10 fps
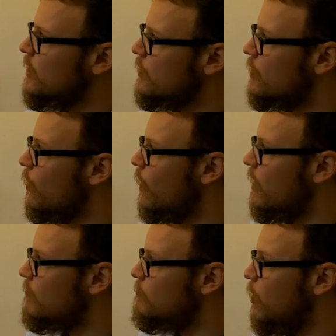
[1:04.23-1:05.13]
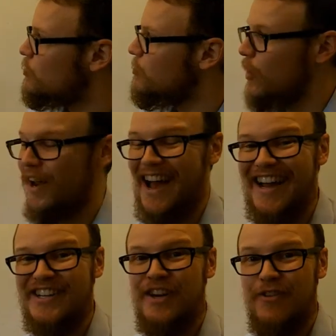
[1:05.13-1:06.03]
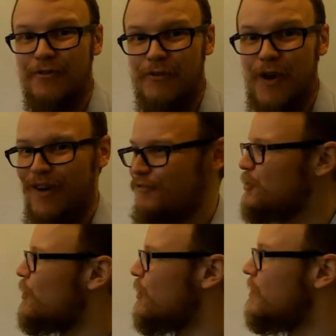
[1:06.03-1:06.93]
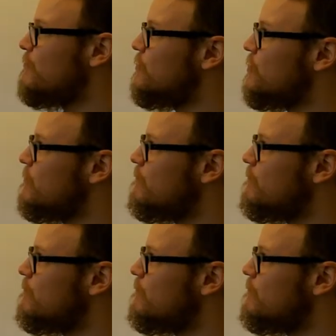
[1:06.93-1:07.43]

that I have multiplied 8 5 times.